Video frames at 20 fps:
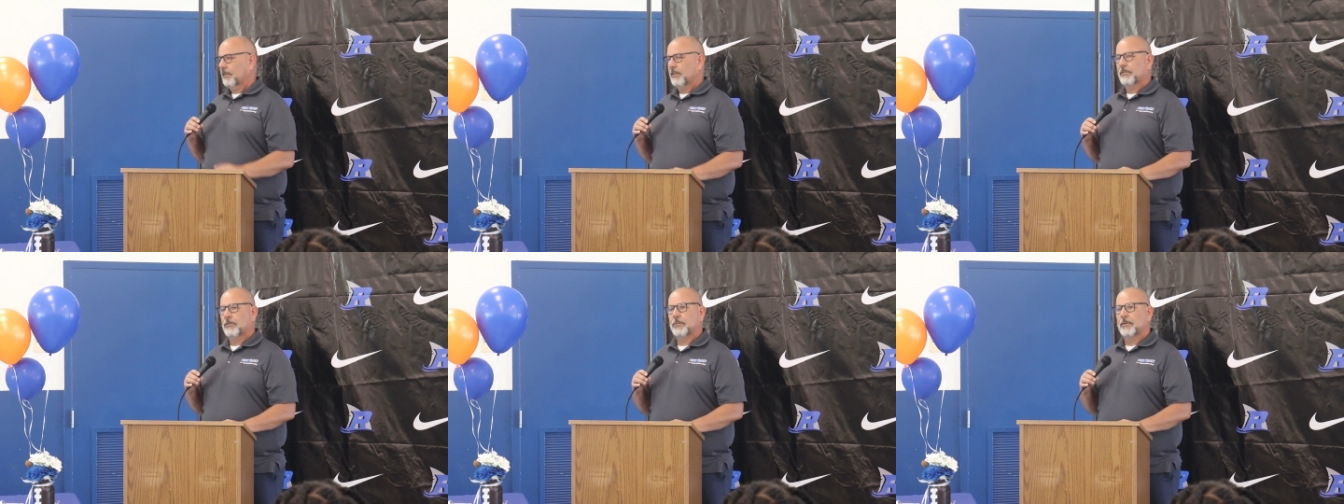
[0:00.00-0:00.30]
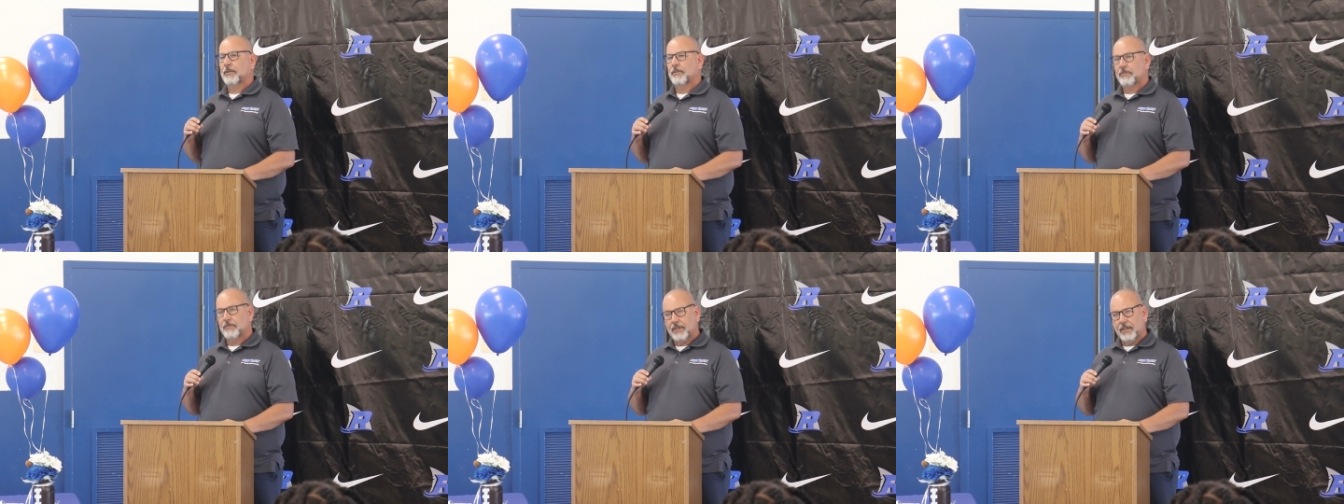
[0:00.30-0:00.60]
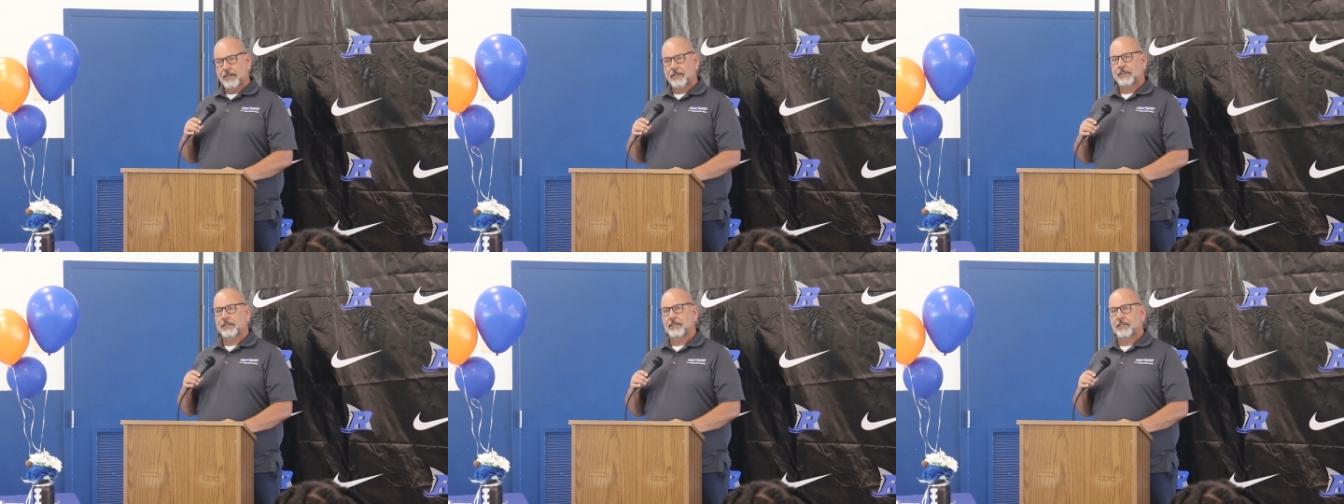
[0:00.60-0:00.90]
it has been
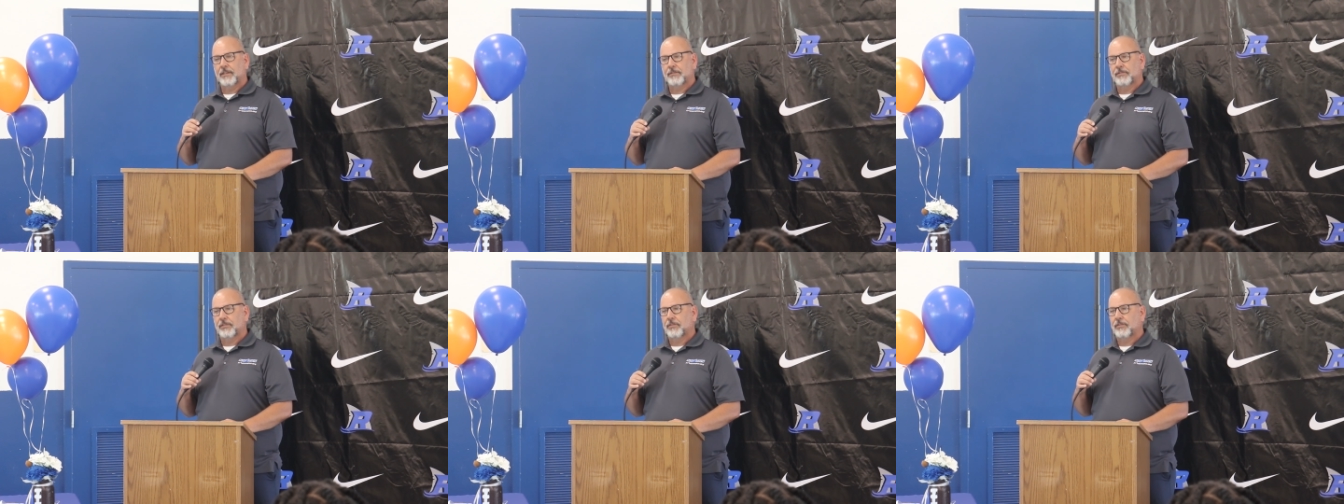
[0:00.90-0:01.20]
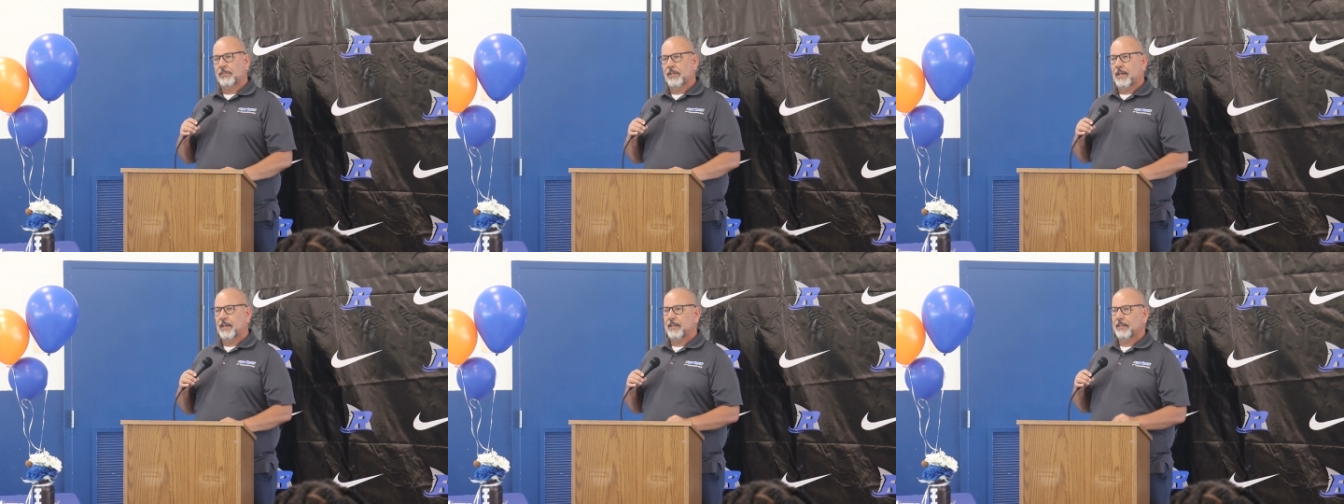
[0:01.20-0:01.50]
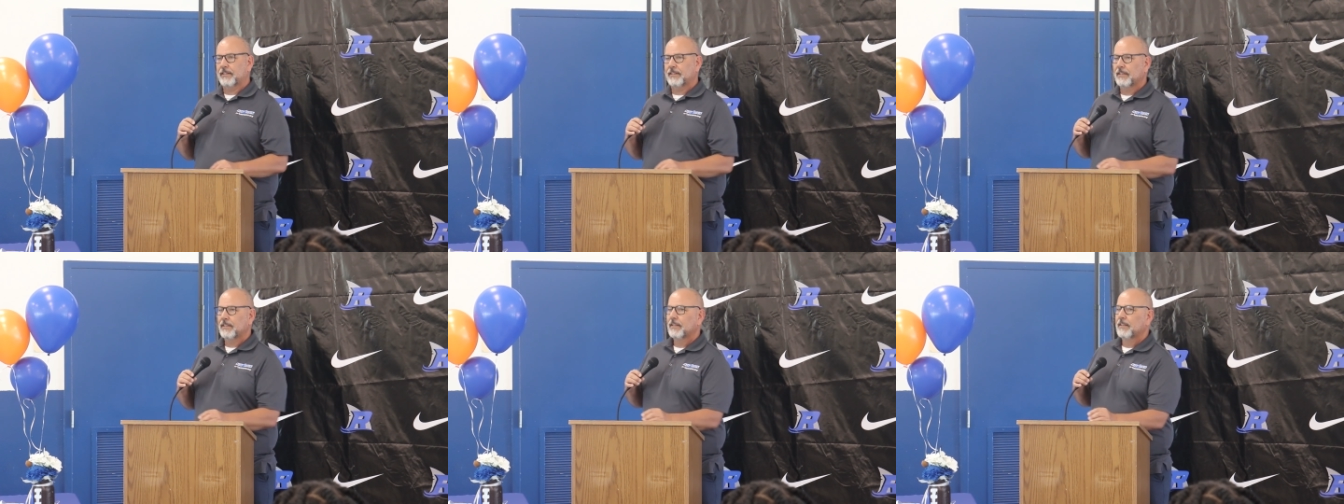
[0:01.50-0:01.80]
very tough to
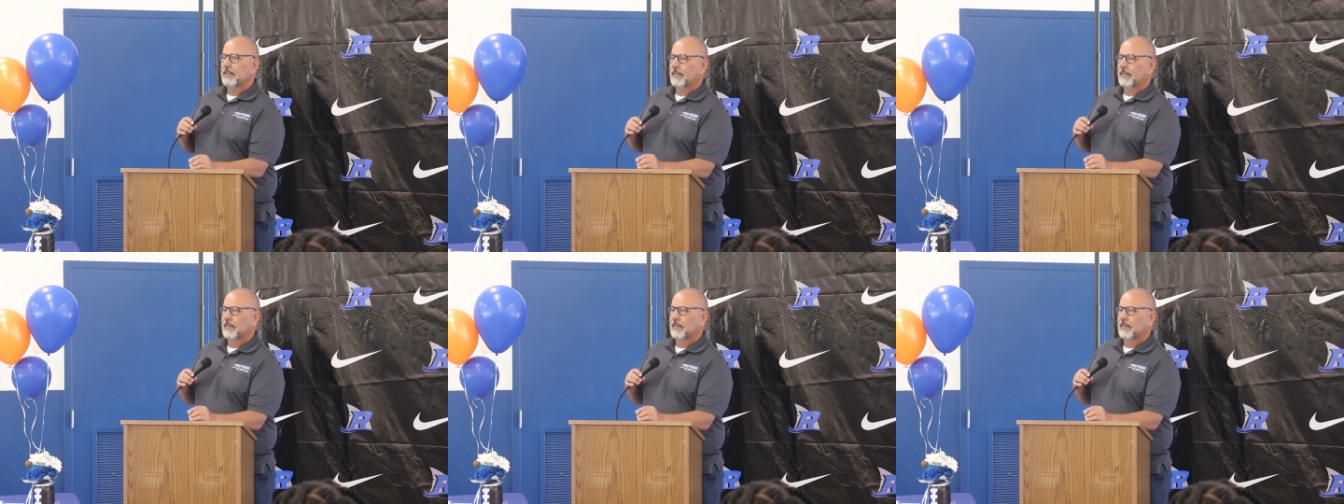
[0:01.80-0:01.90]
sign